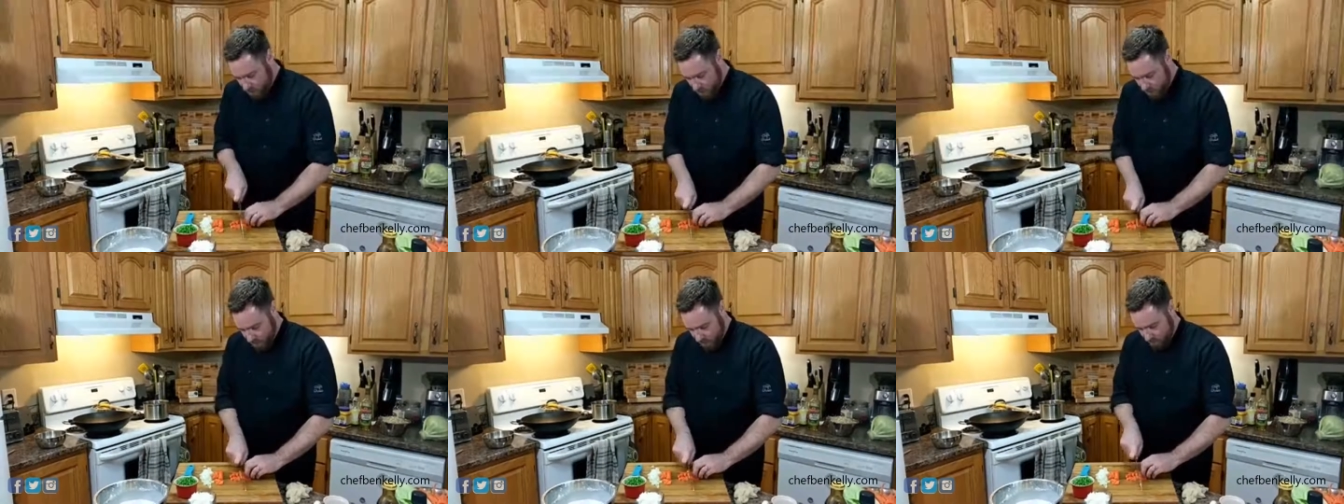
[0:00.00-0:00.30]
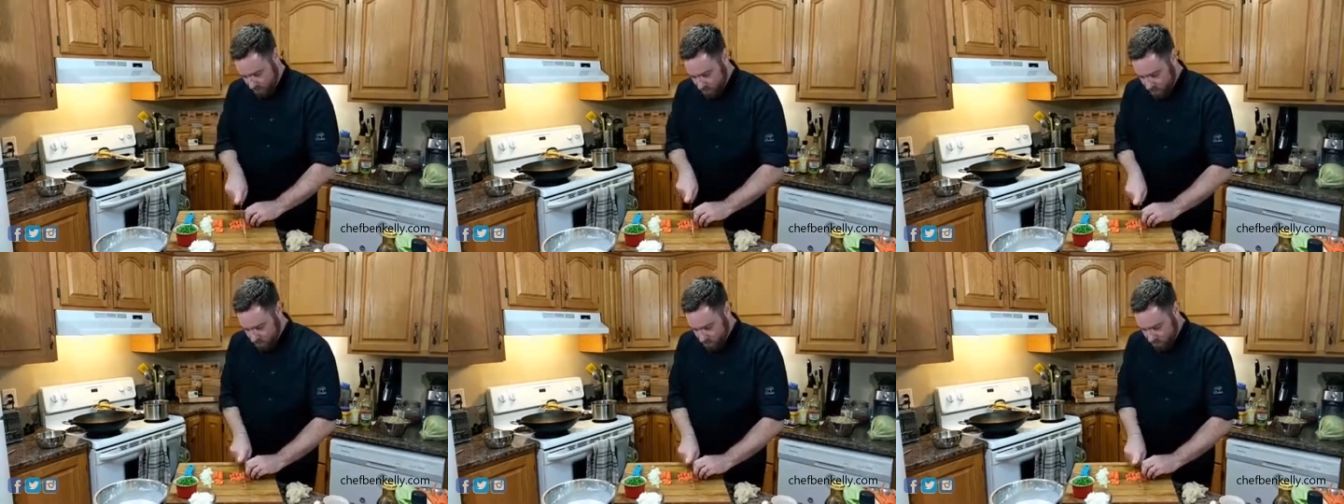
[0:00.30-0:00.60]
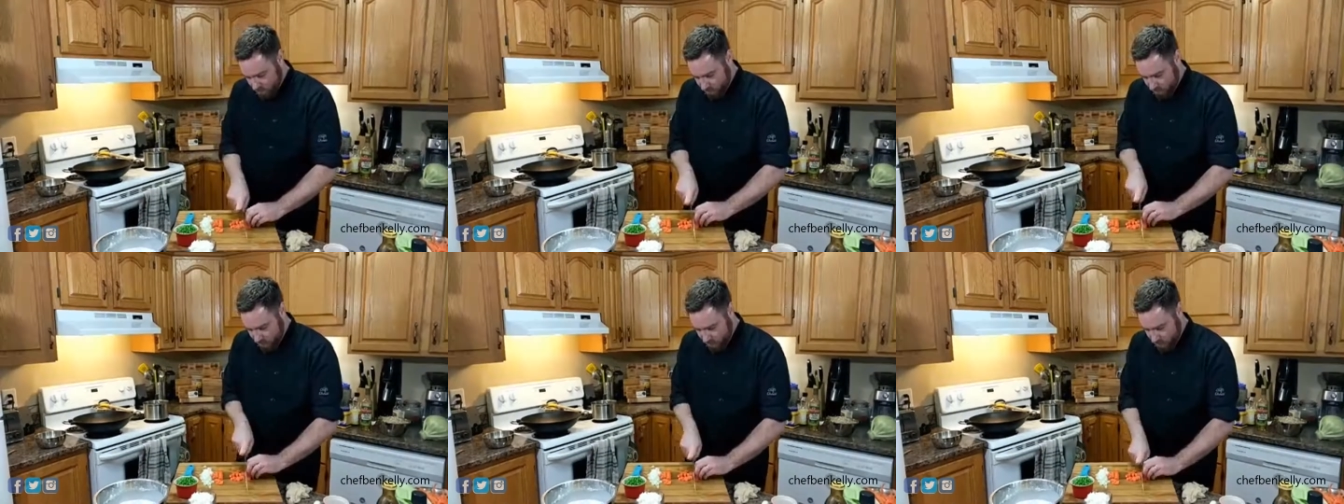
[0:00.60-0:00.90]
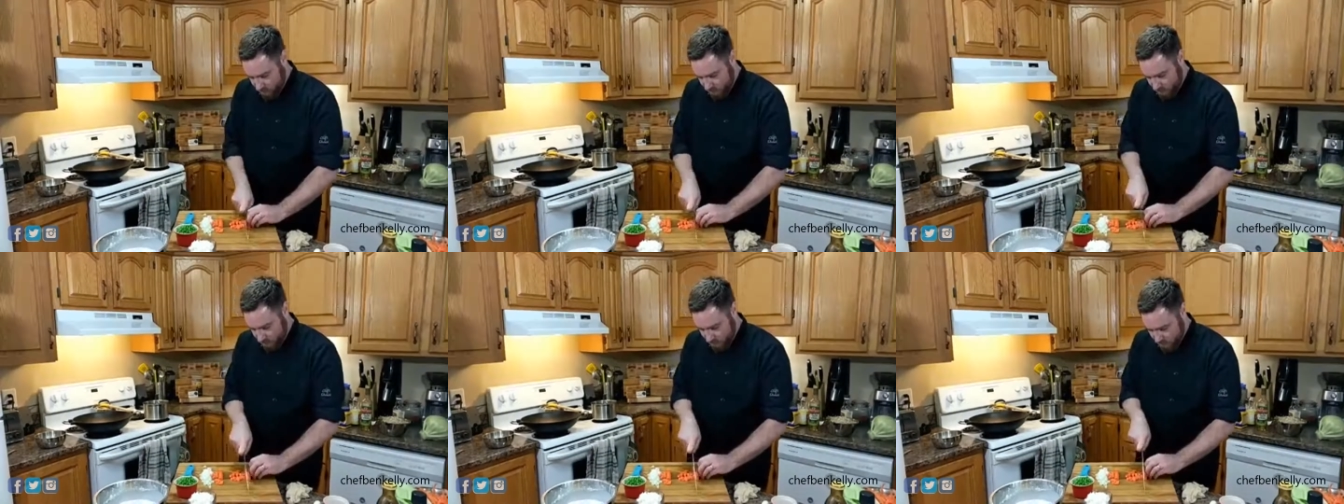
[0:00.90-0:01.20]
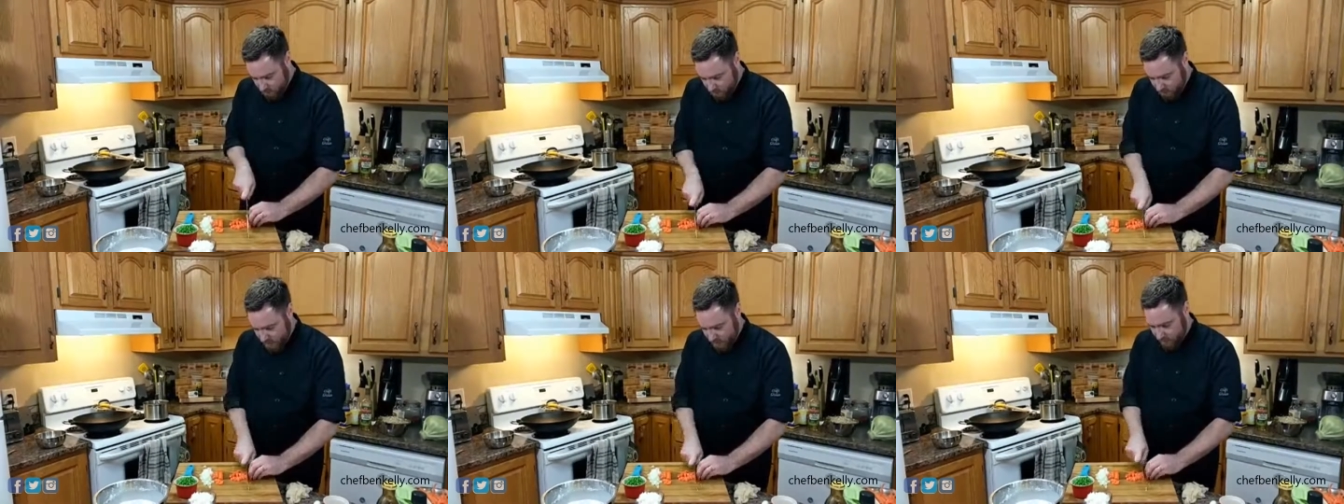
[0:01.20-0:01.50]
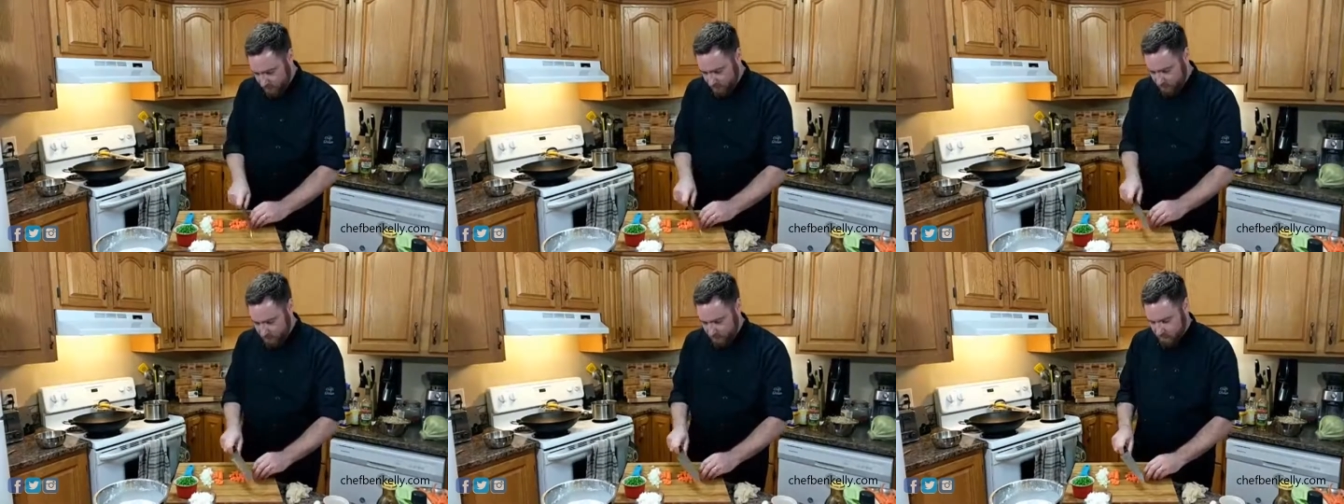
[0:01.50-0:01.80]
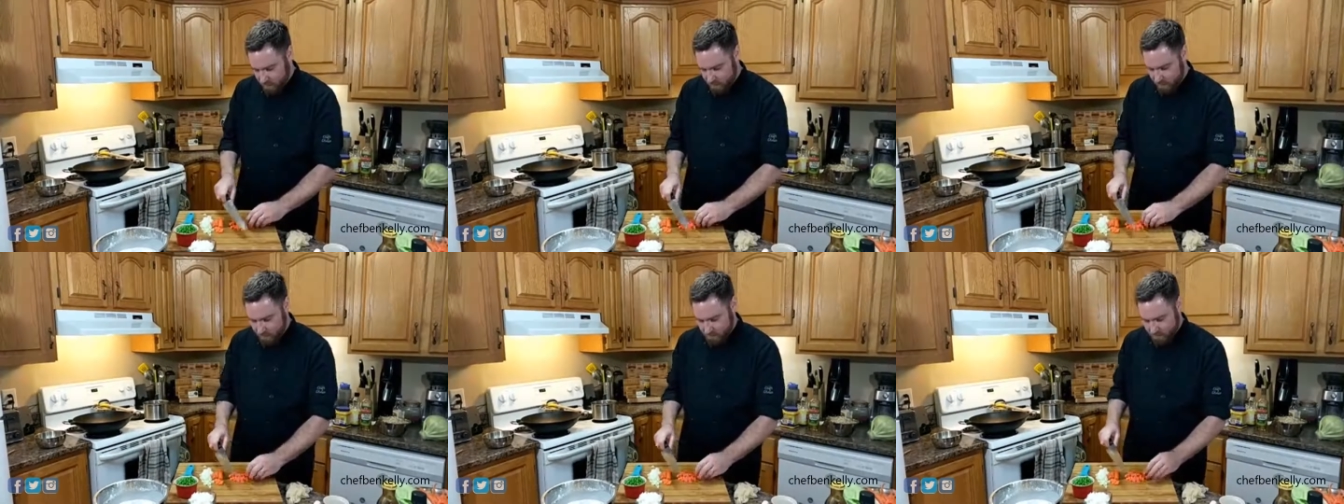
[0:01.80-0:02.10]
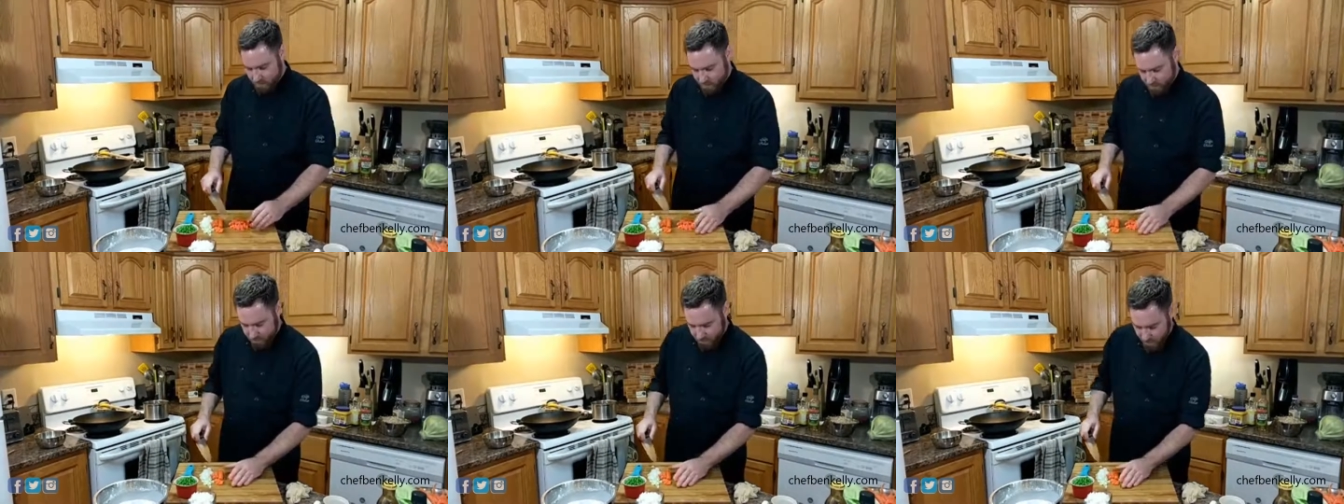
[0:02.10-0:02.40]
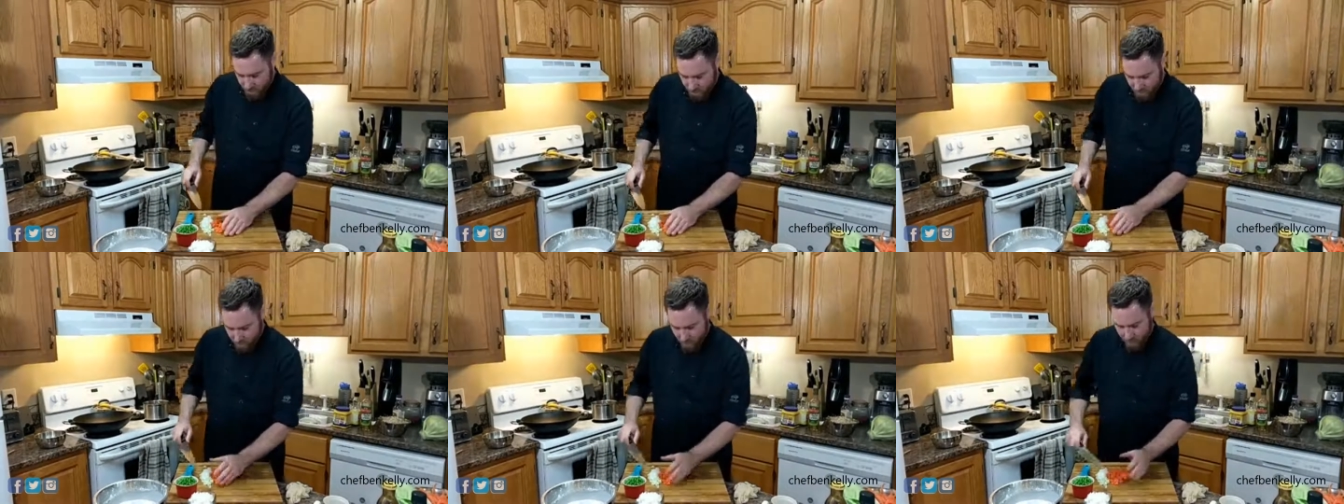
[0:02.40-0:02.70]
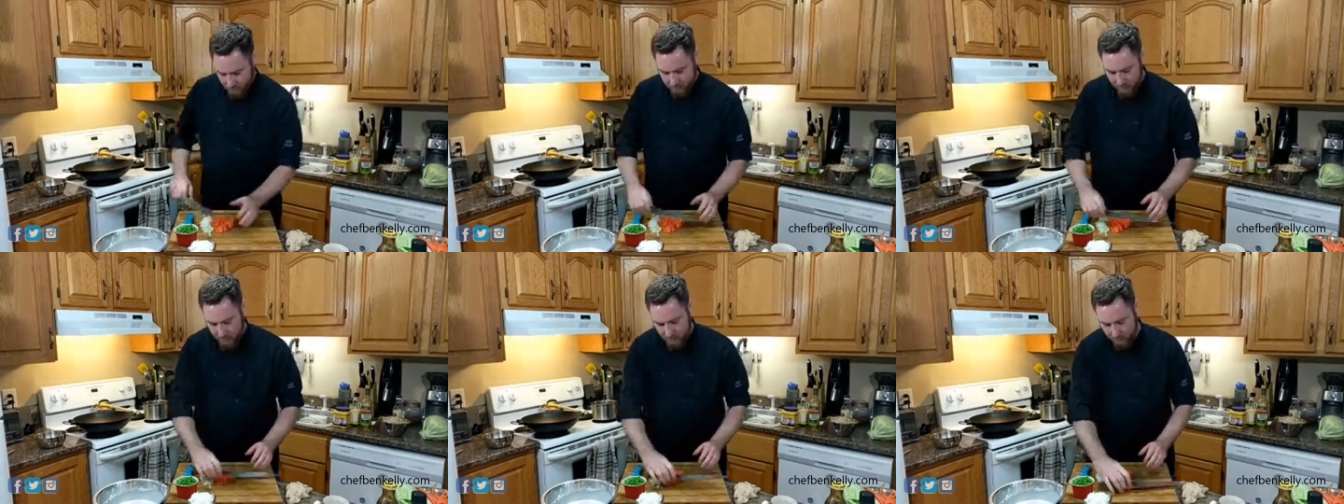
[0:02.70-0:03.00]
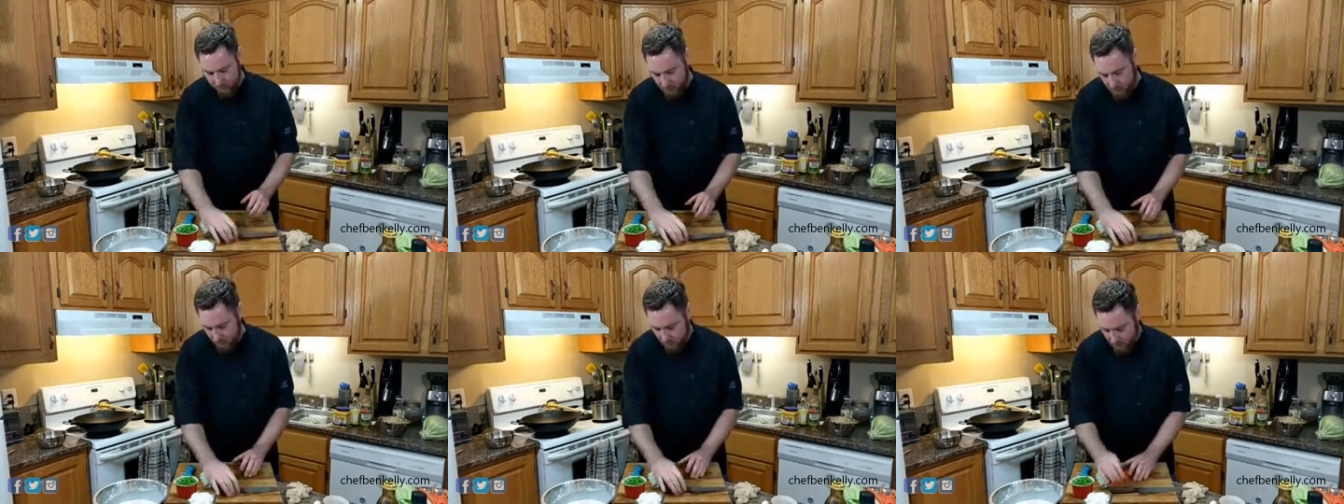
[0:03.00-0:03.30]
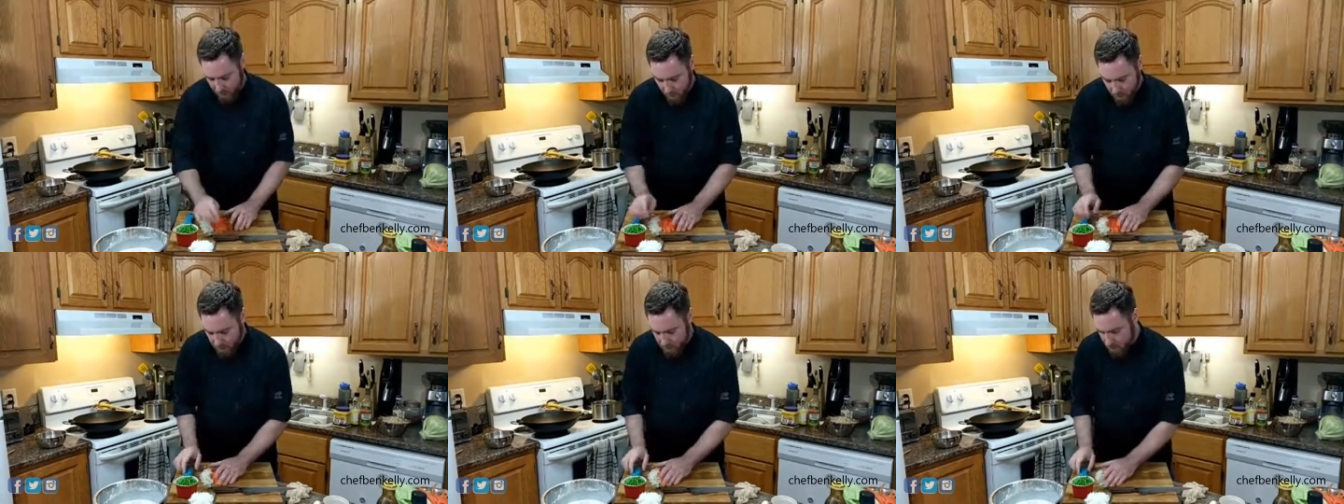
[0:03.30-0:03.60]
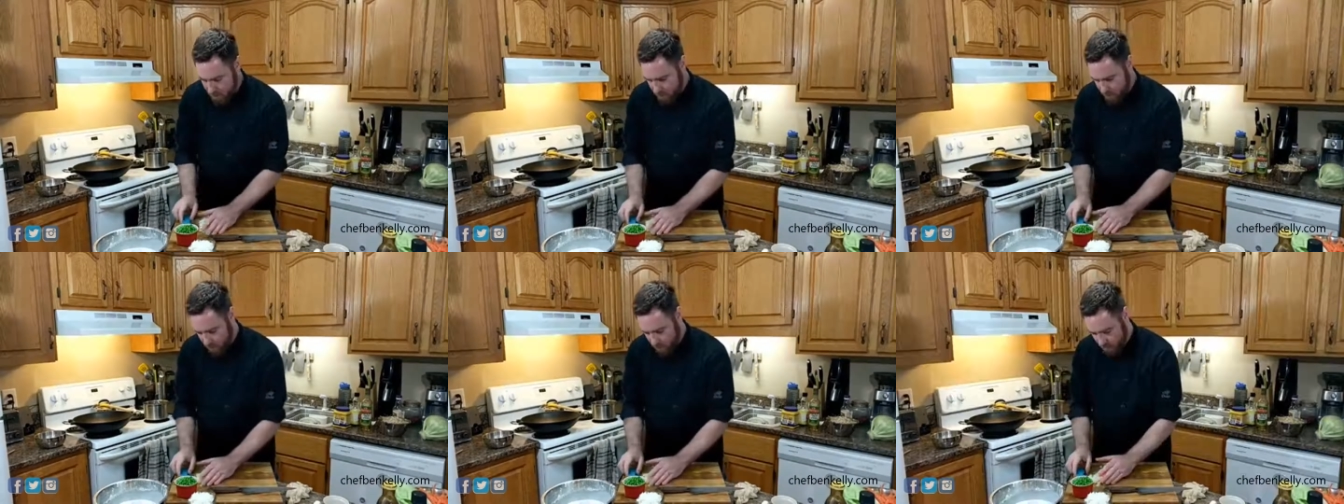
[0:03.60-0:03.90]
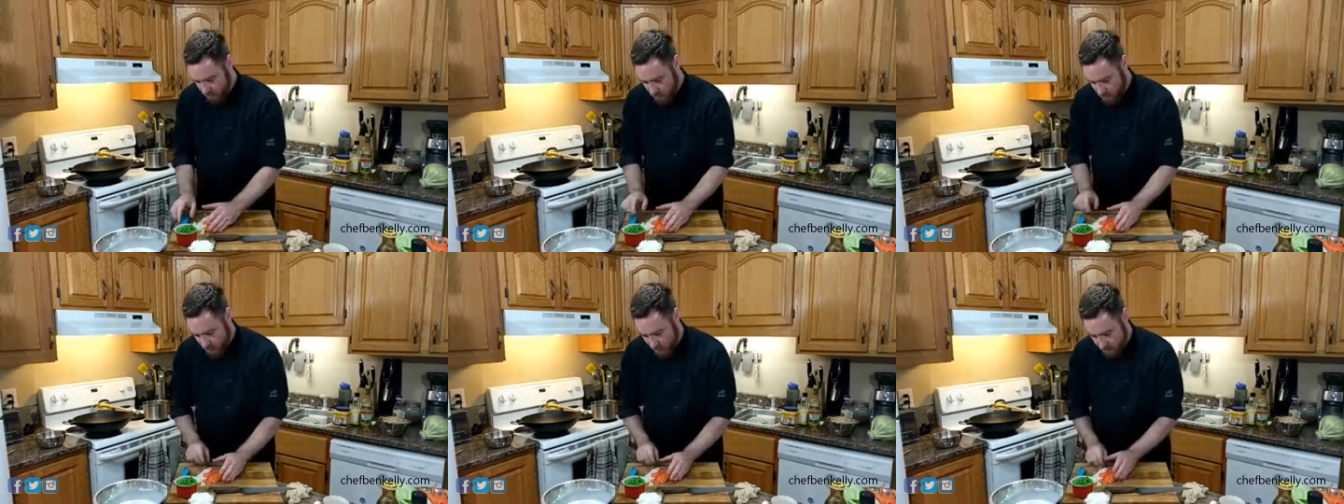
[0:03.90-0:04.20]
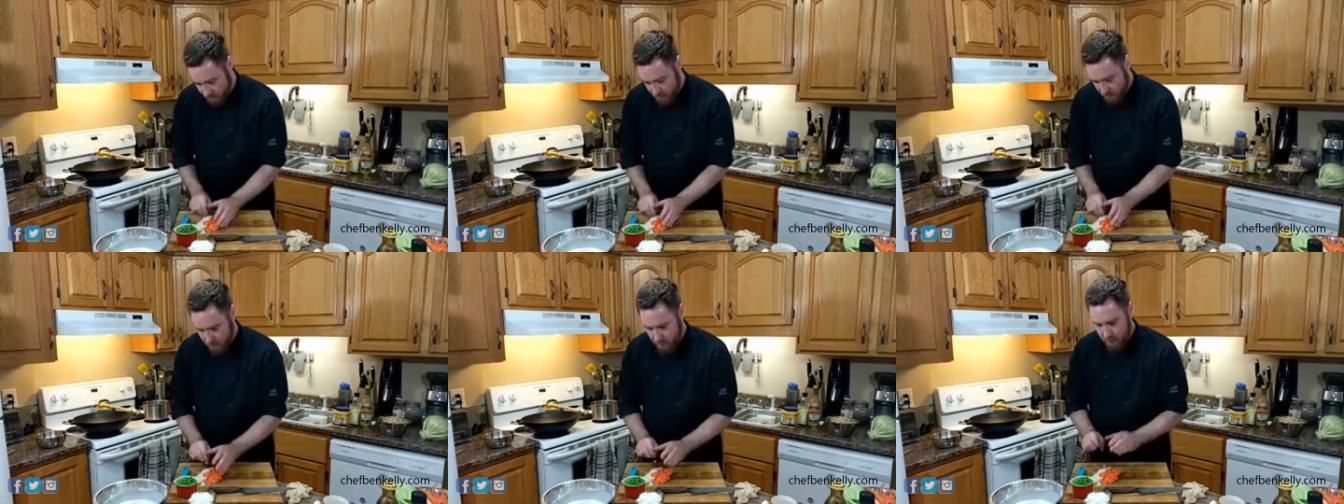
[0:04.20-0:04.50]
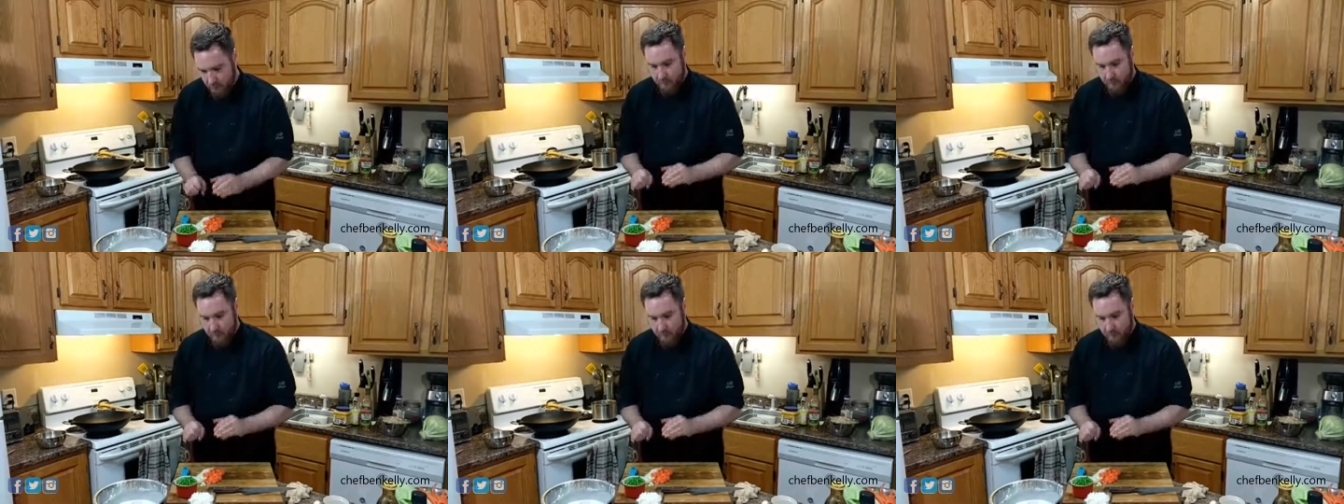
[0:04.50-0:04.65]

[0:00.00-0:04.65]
Okay, so we'll finish cutting our carrots. They are cut. Our onions are cut.